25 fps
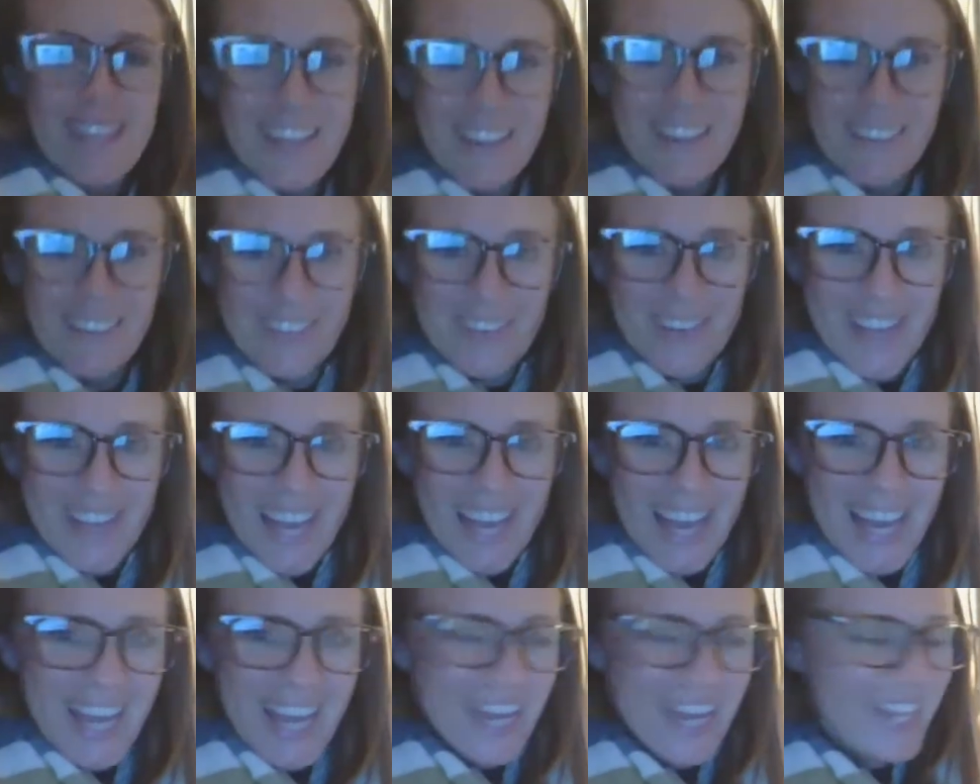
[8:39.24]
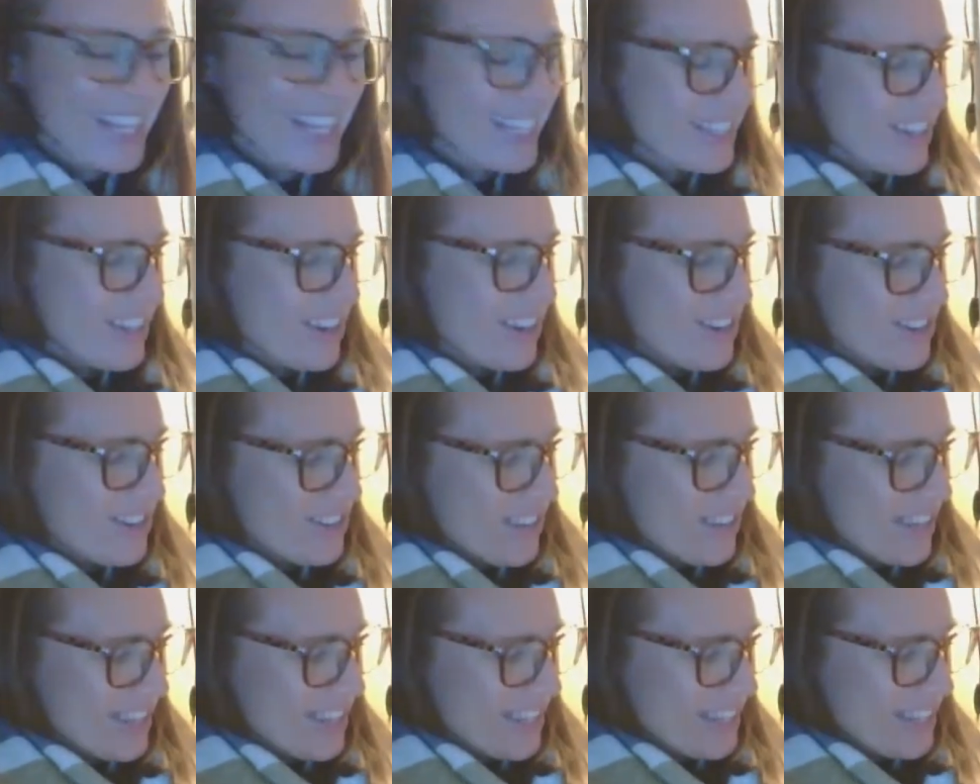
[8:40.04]
Okay, let's
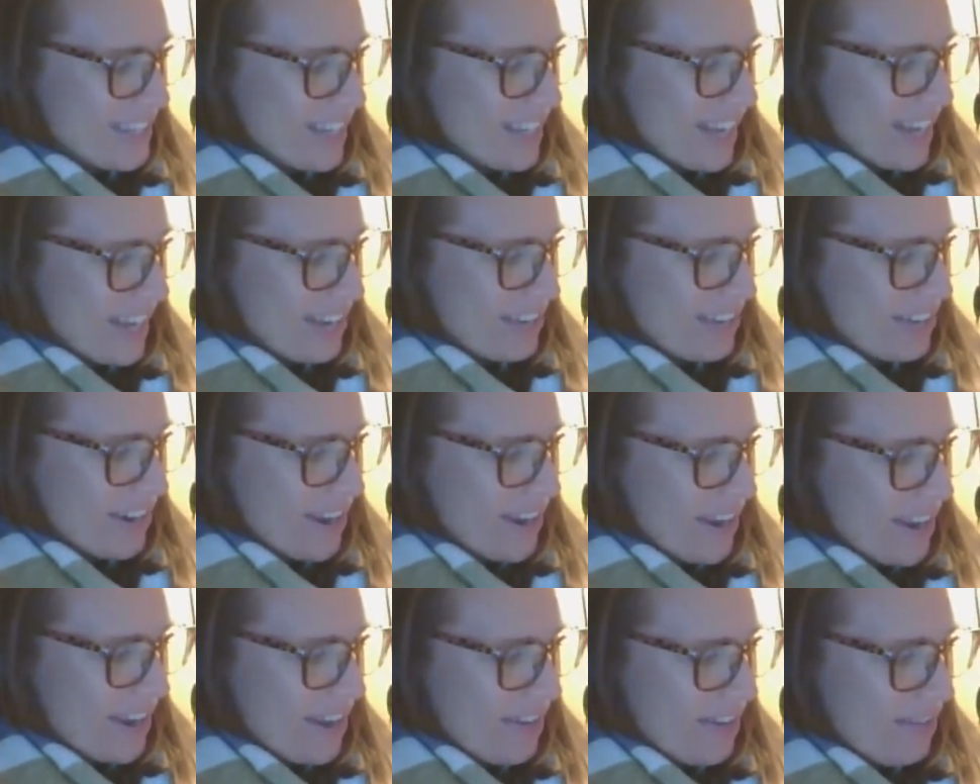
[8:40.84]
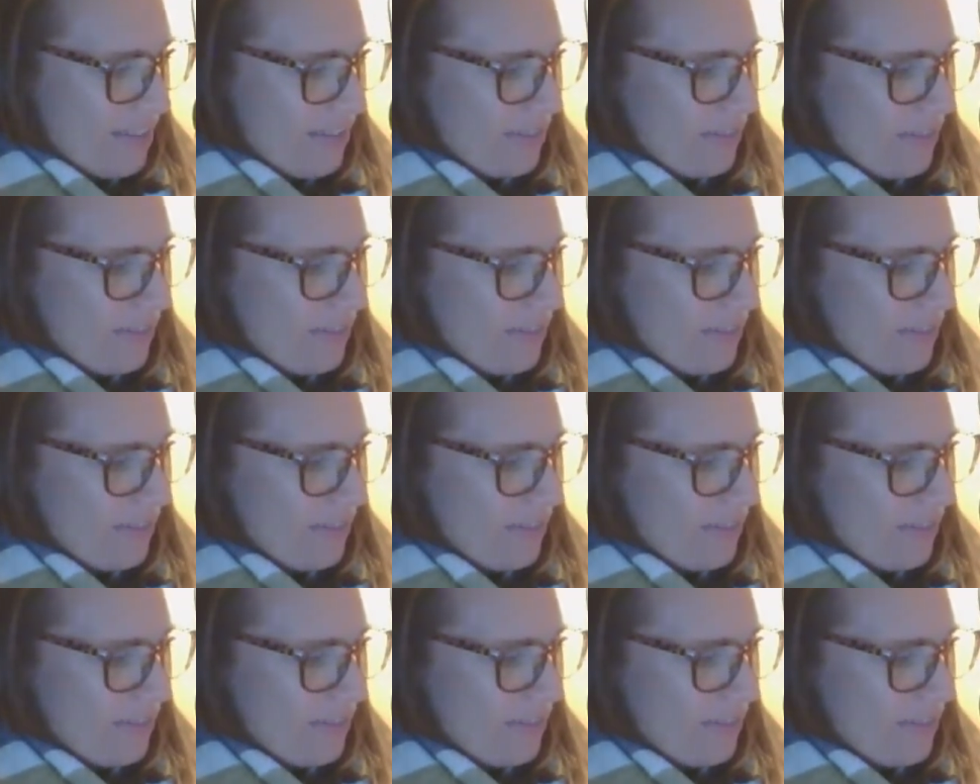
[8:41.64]
underline the digraph